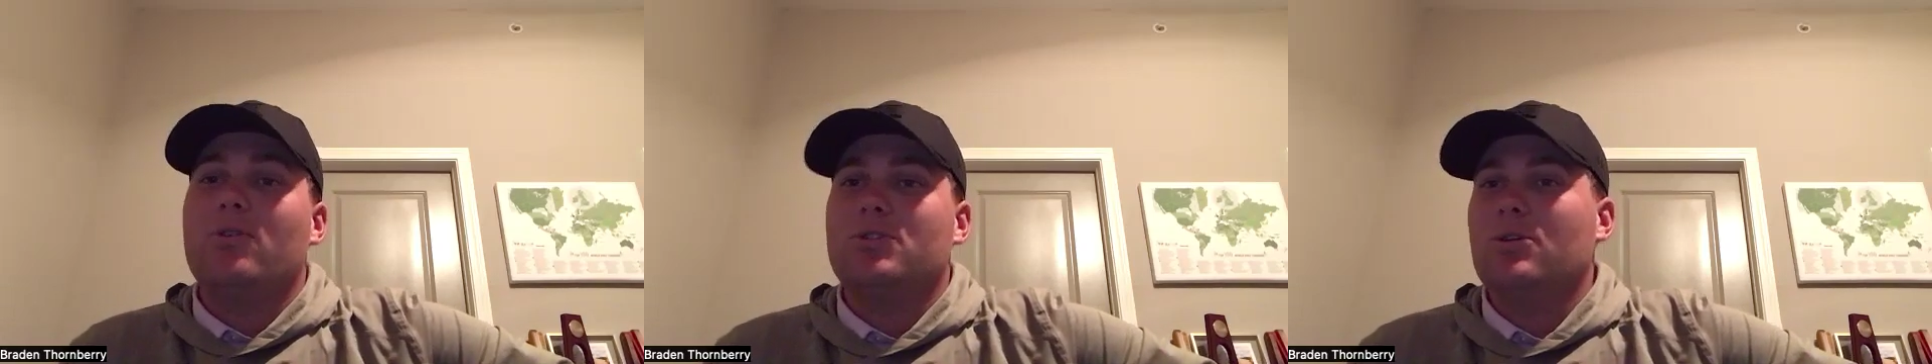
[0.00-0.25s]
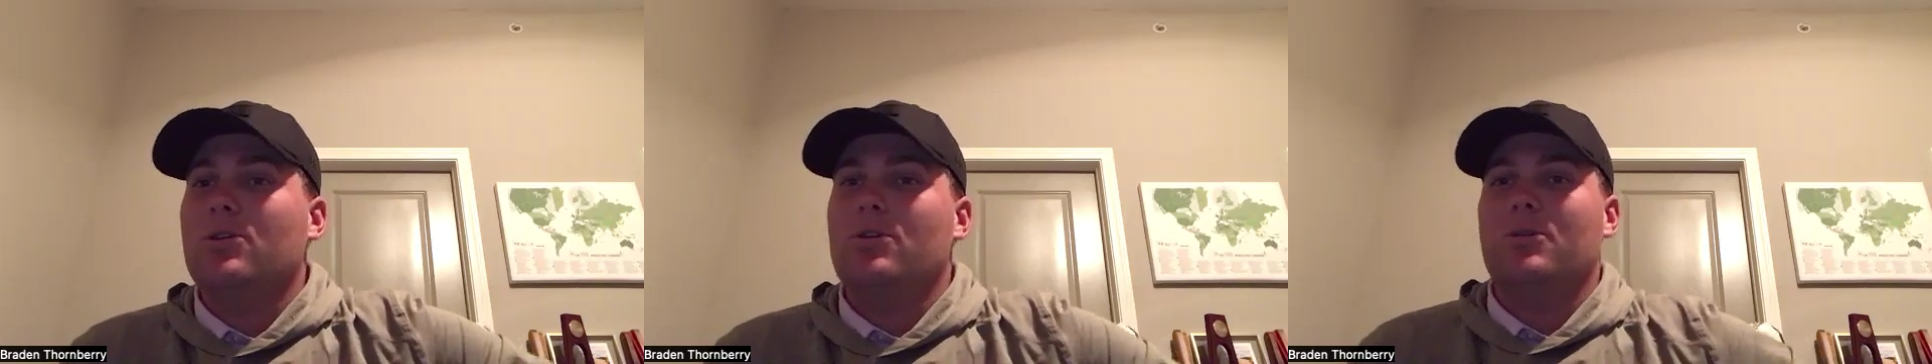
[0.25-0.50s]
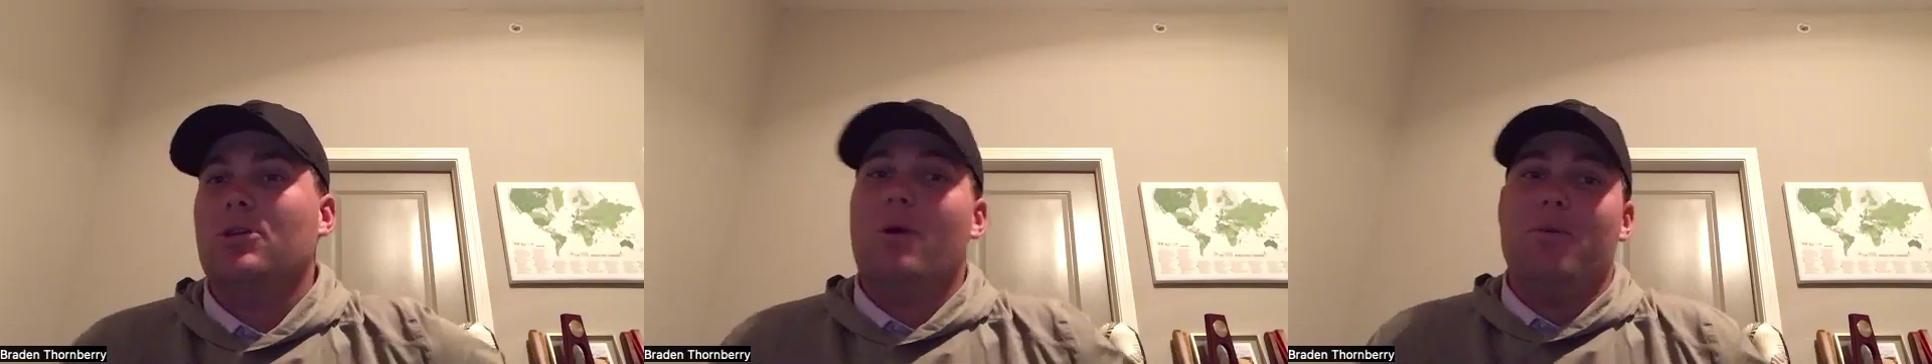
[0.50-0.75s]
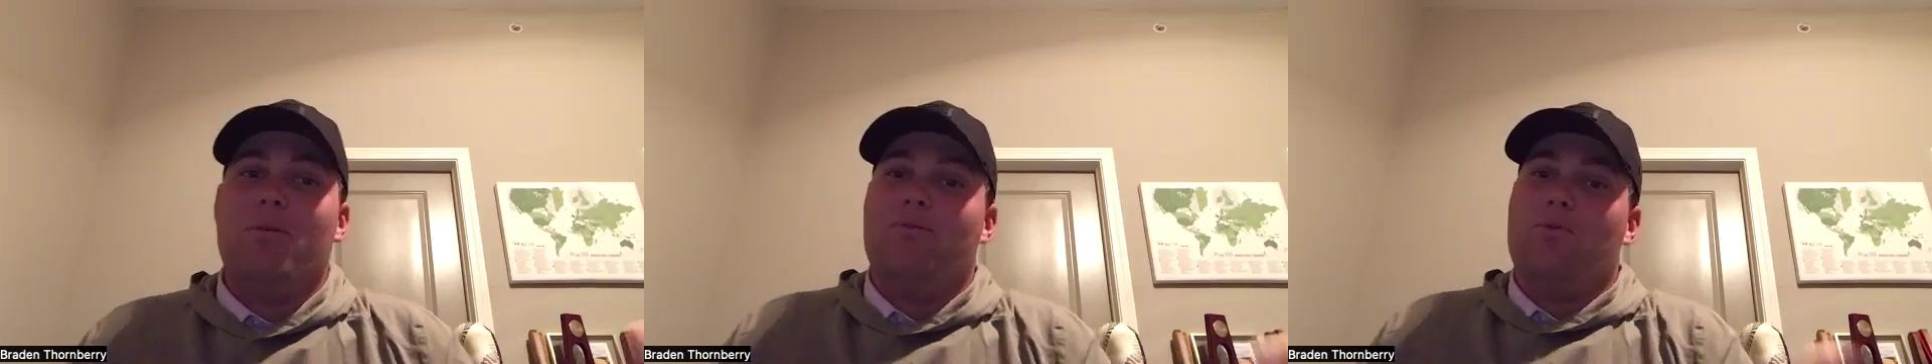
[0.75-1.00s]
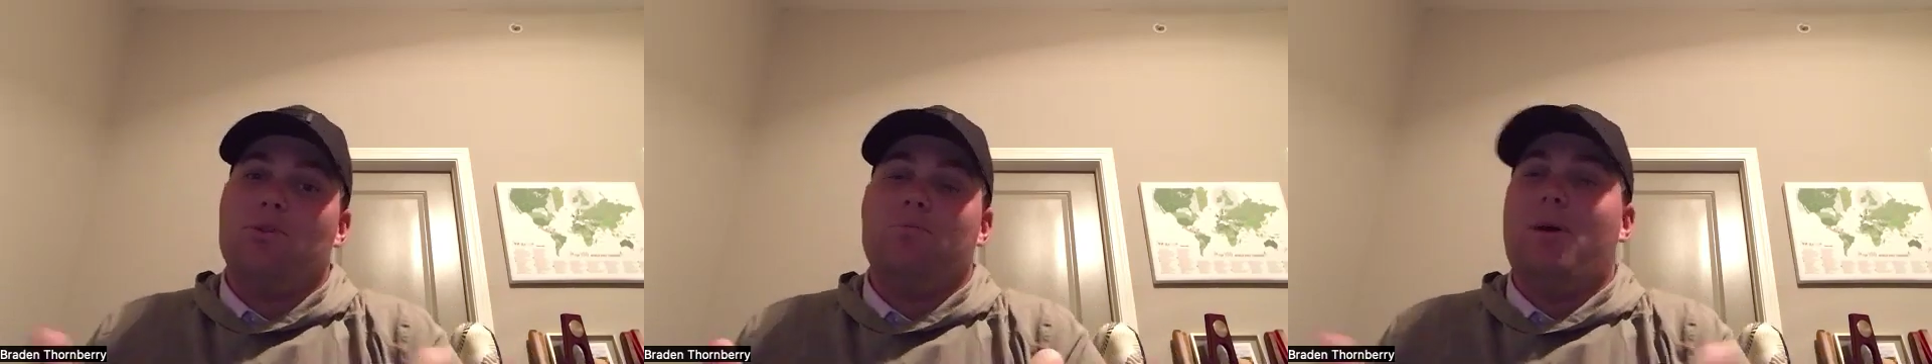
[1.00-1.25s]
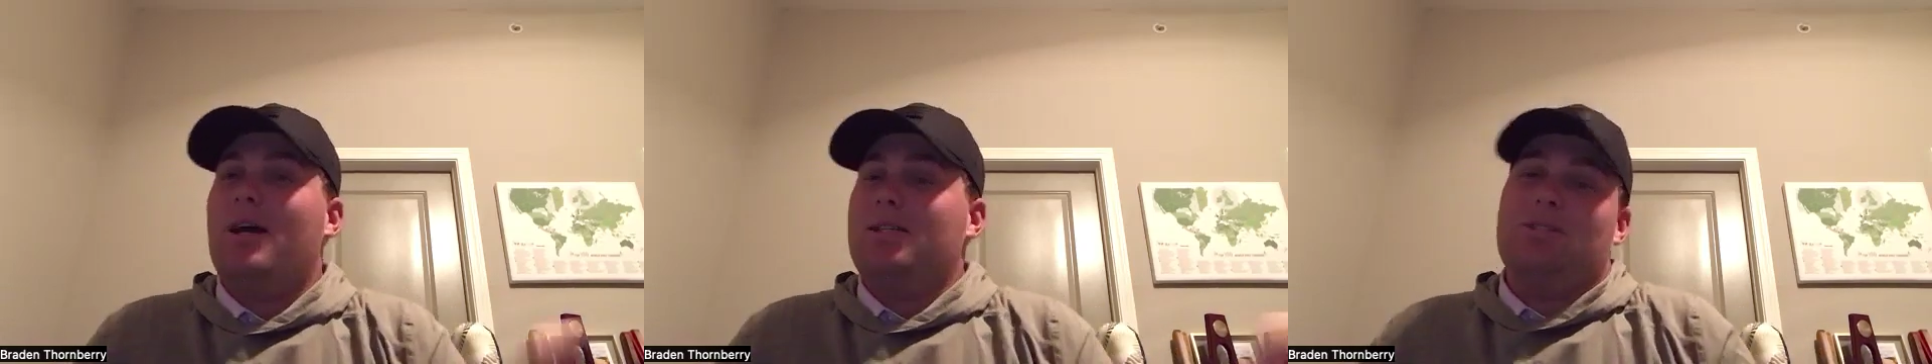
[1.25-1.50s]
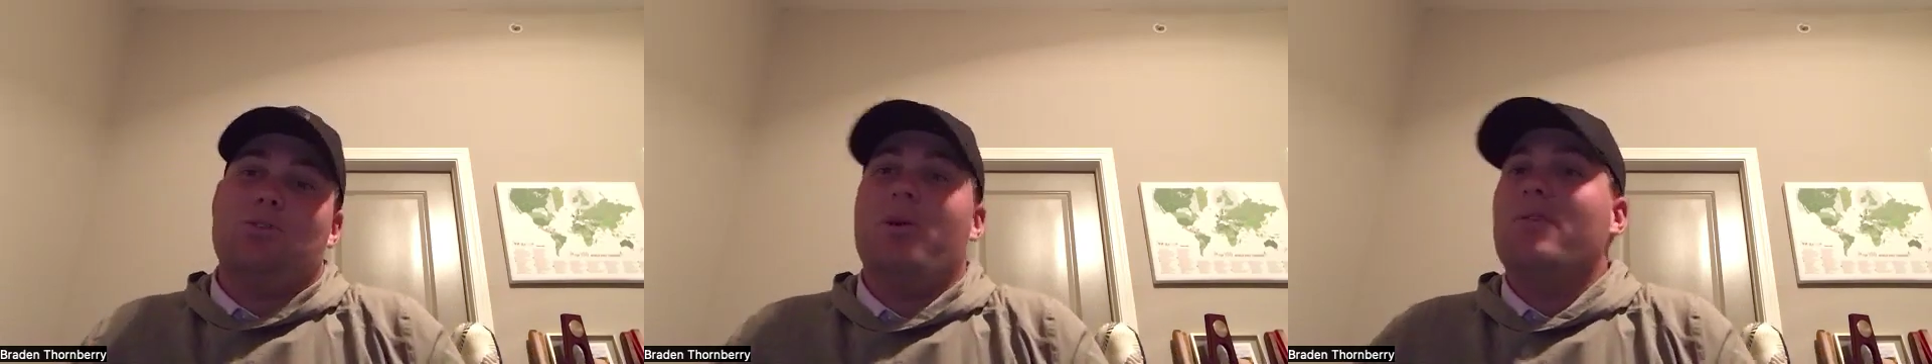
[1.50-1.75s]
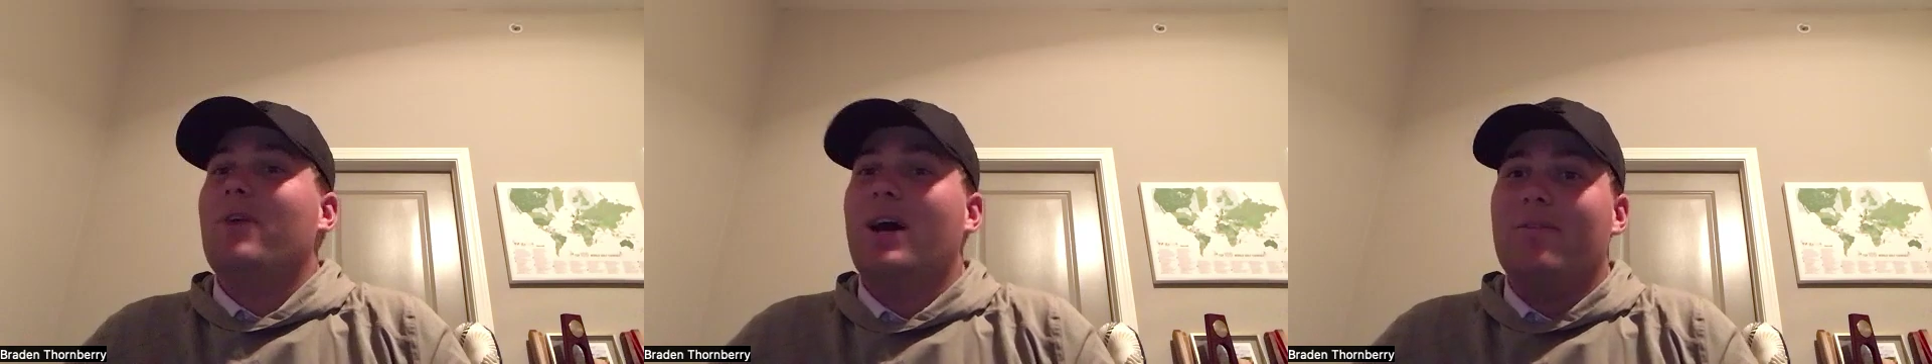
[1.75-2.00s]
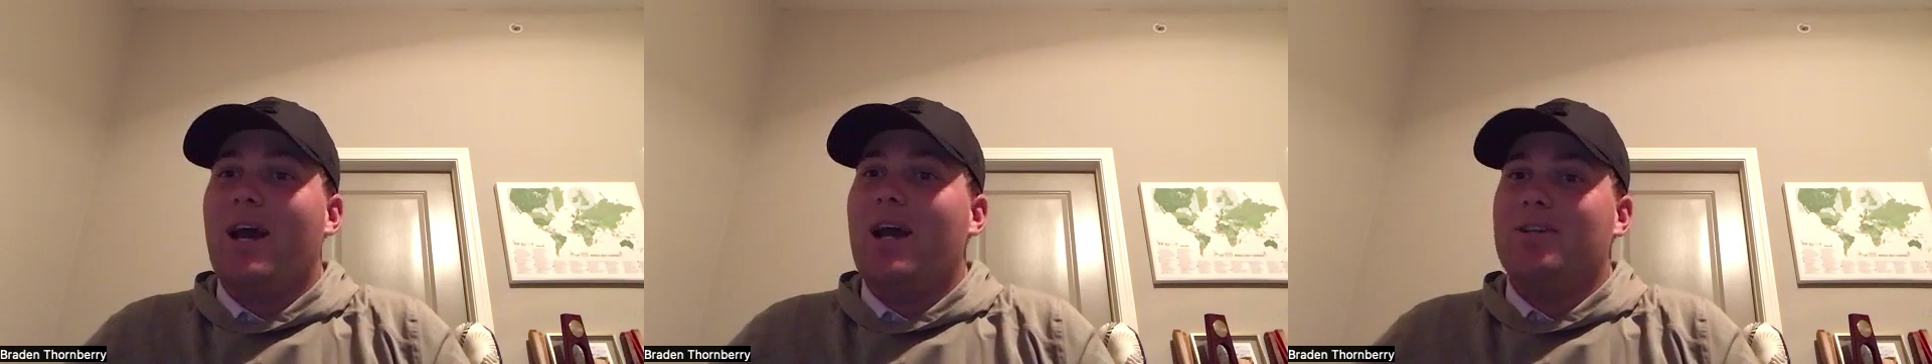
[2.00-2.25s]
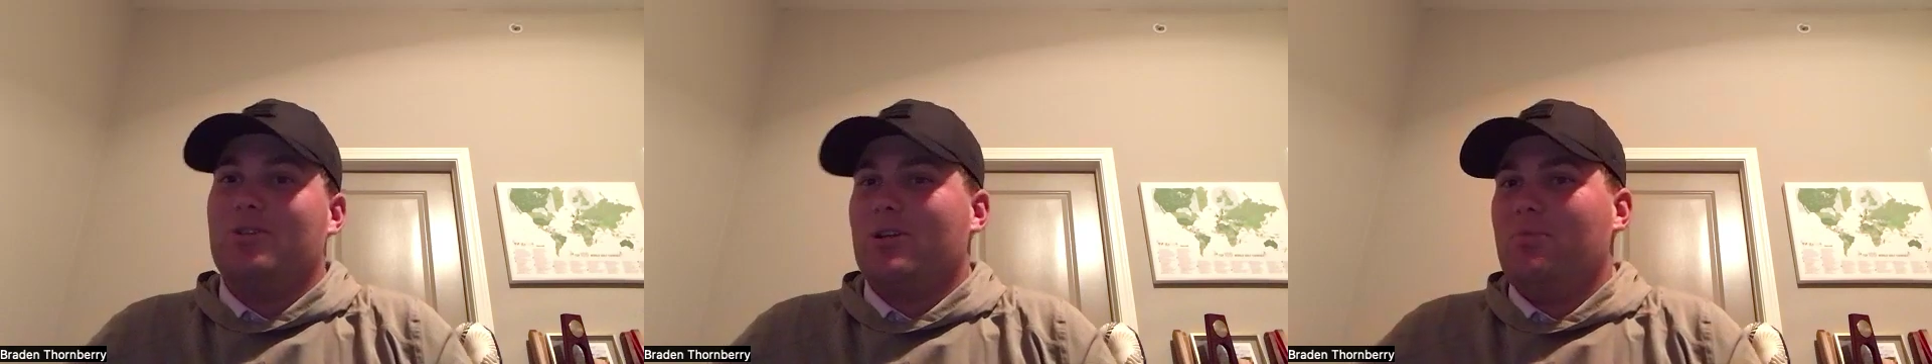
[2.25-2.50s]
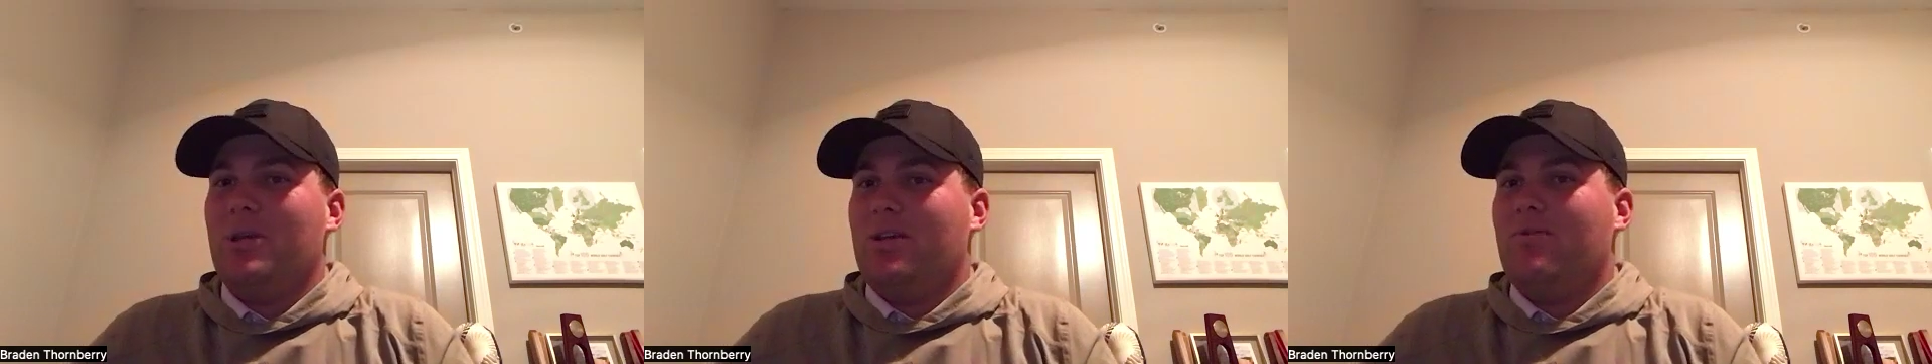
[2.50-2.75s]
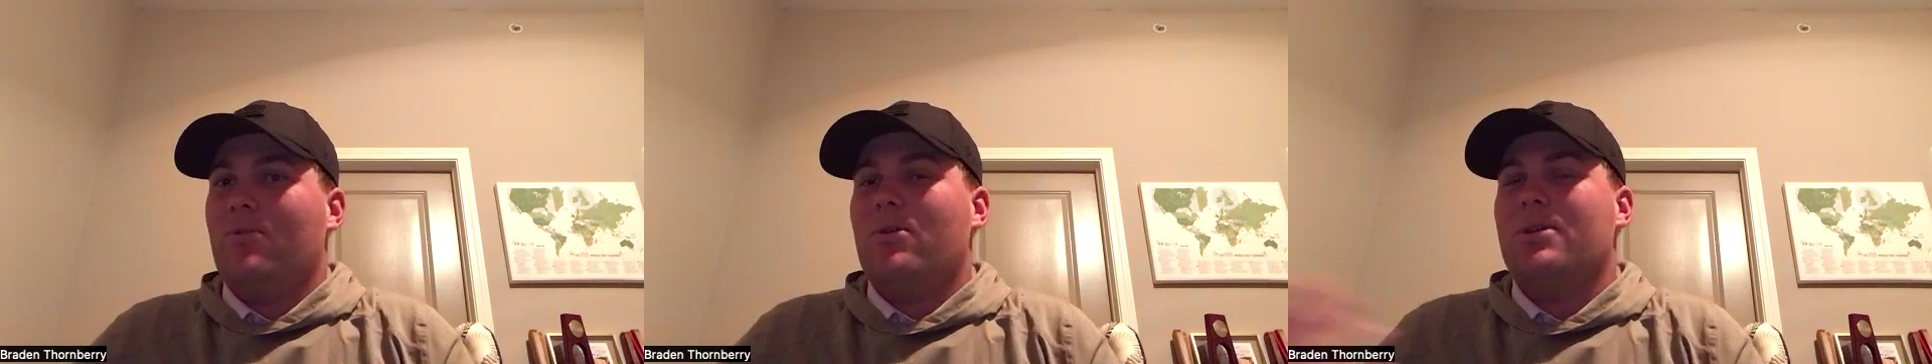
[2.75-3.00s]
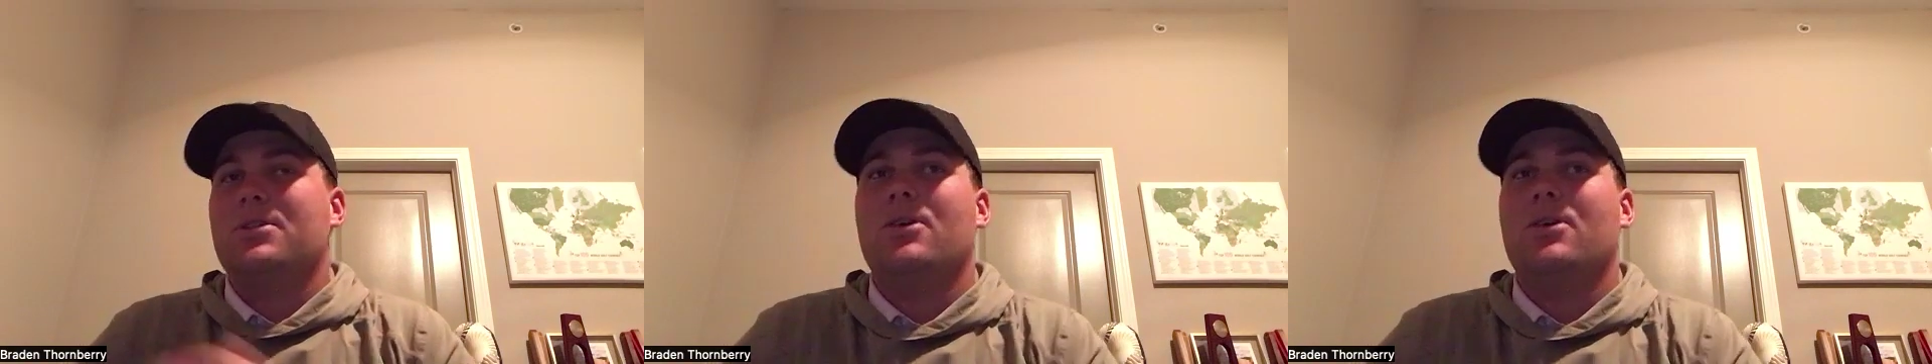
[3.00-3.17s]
So you might be 4 spots, and 25 guys are competing for it.